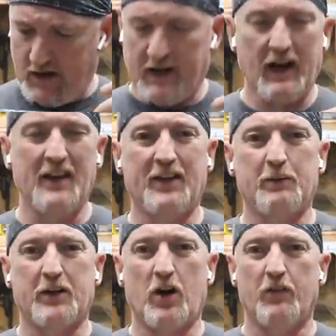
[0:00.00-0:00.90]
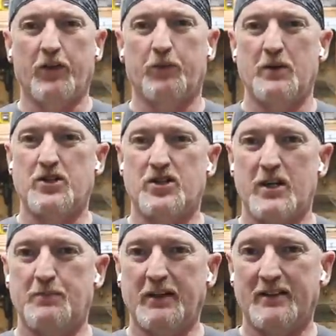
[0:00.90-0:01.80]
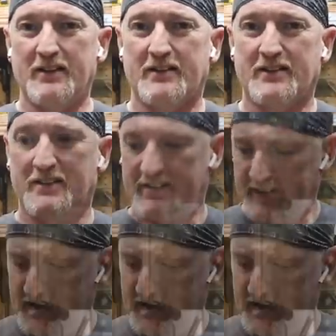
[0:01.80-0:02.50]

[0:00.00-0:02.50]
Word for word: I, I think I'm gonna carve this with my shaping discs.